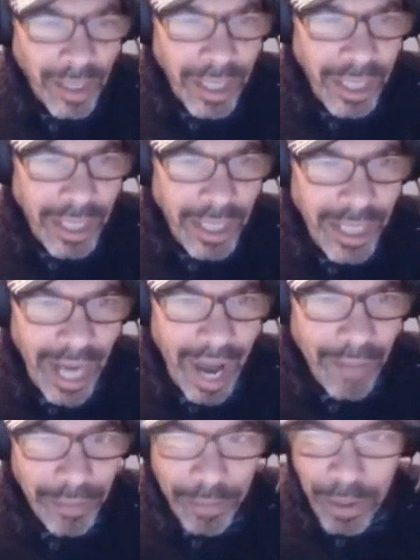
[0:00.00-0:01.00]
this is the
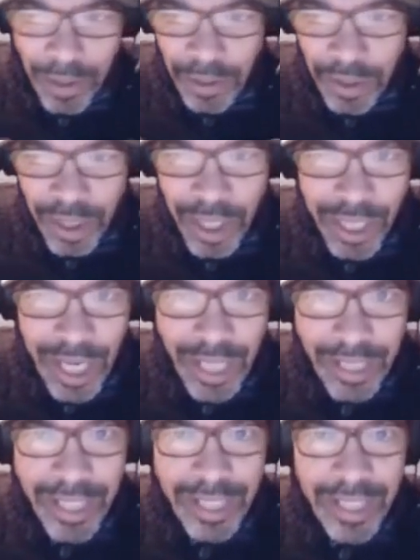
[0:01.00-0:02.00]
average person who's looking
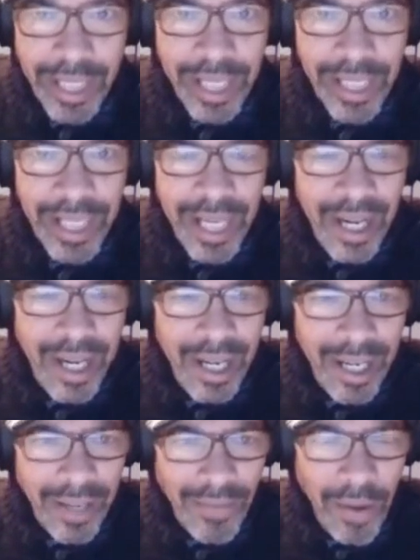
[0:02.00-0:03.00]
at this saying,
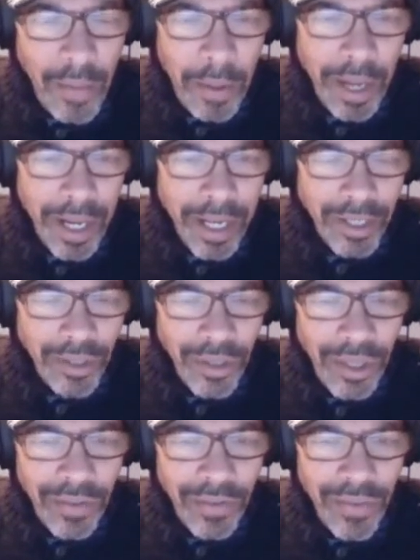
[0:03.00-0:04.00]
if I'm gonna pay
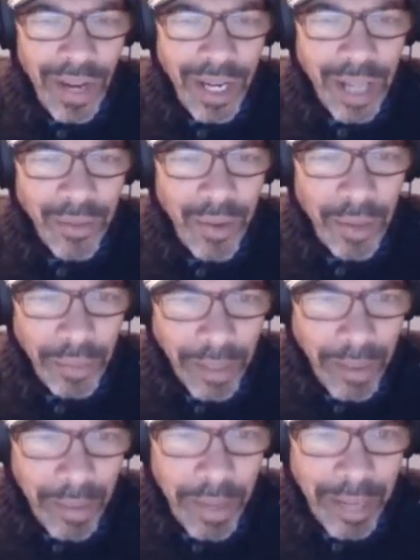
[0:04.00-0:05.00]
$135, when am I gonna
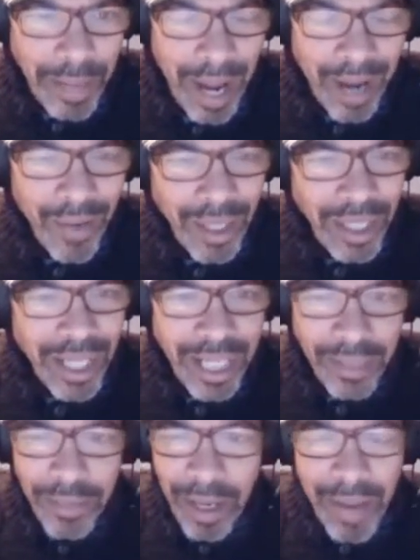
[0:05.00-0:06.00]
get my money back? Well, you can
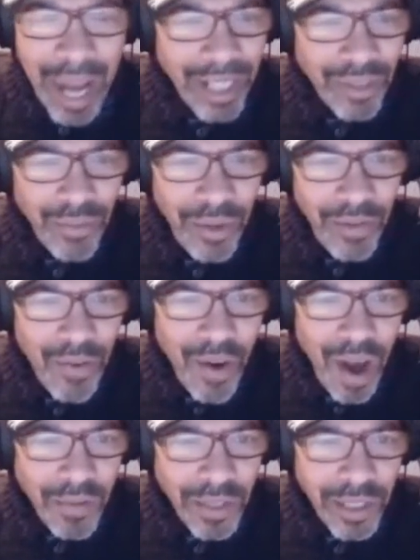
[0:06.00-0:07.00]
get your money back in
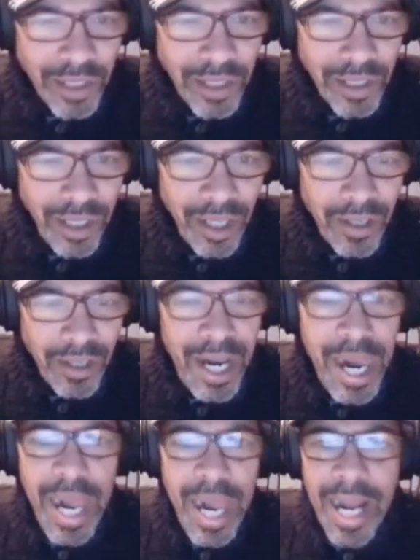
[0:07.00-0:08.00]
24 hours.
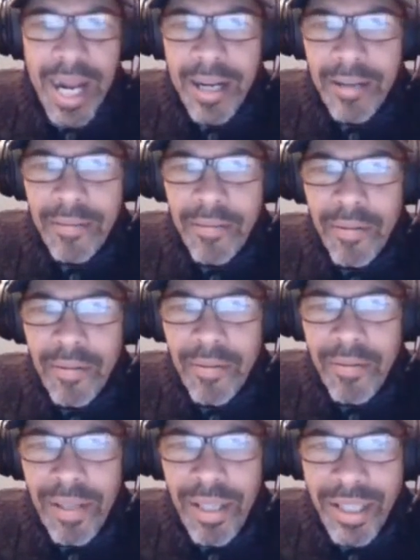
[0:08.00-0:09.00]
Uh,
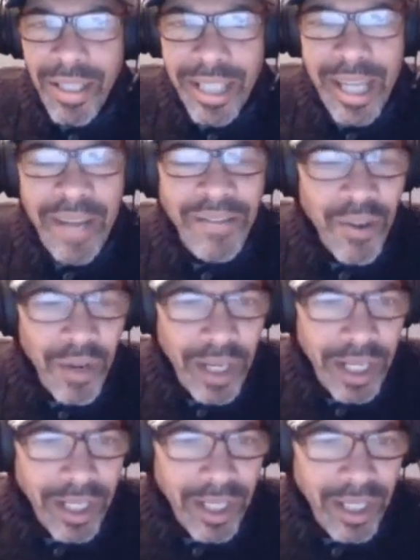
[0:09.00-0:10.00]
just keep doing it.